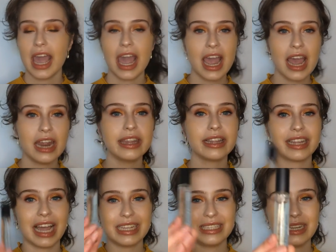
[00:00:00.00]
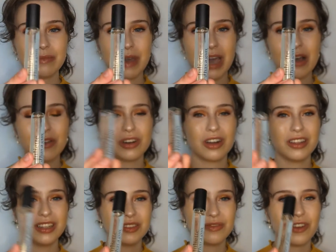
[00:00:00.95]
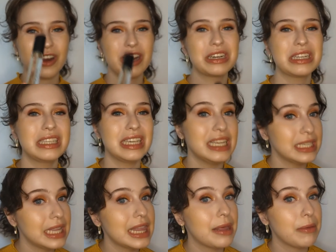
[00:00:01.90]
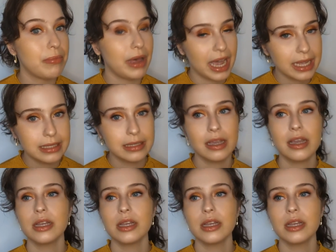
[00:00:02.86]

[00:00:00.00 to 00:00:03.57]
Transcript: and the lasting power on this fragrance isn't the best.